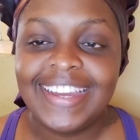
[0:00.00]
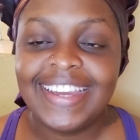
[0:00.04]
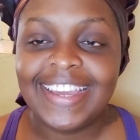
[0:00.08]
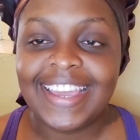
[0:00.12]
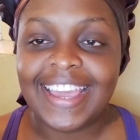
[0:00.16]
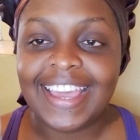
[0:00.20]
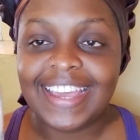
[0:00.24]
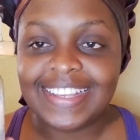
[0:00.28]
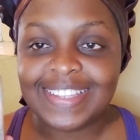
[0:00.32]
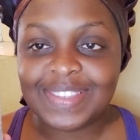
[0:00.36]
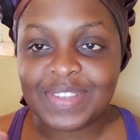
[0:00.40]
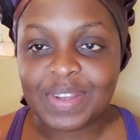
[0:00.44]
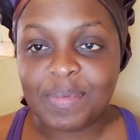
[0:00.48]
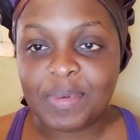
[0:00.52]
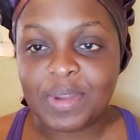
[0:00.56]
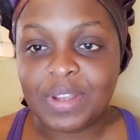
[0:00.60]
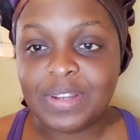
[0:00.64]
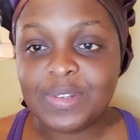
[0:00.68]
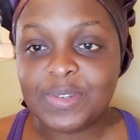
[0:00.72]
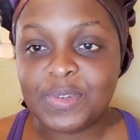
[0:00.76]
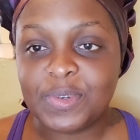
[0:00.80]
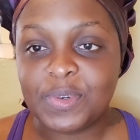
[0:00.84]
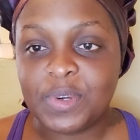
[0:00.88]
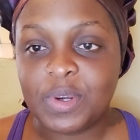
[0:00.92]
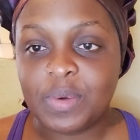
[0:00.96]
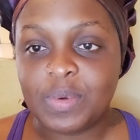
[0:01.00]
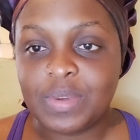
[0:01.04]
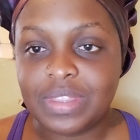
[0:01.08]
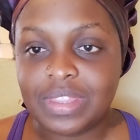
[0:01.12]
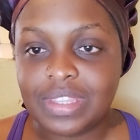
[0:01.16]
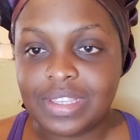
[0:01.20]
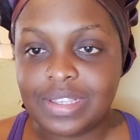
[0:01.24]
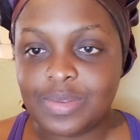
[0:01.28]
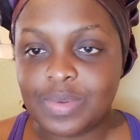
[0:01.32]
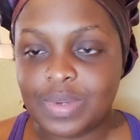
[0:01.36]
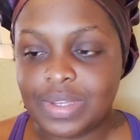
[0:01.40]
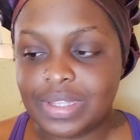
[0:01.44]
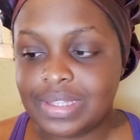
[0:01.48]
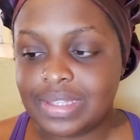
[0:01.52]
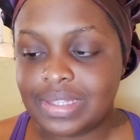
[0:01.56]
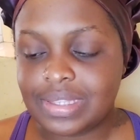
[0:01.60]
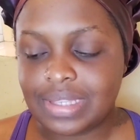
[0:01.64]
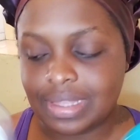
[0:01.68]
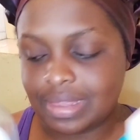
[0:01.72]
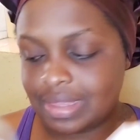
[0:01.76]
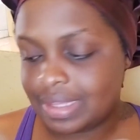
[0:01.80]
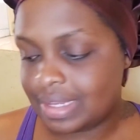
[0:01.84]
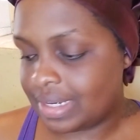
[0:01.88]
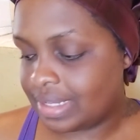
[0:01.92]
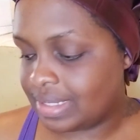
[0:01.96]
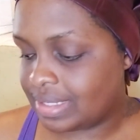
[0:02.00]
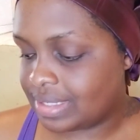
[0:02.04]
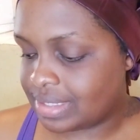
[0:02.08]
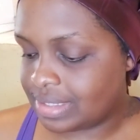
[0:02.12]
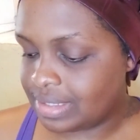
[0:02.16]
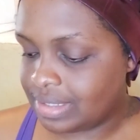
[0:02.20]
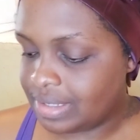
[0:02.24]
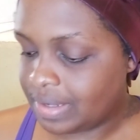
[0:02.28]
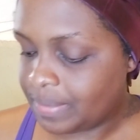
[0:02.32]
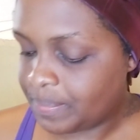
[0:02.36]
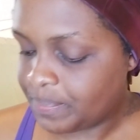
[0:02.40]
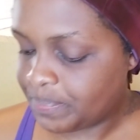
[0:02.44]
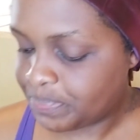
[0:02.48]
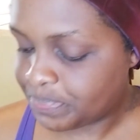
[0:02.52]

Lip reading: Yeah, so I'm going to go with these ones, and then I see.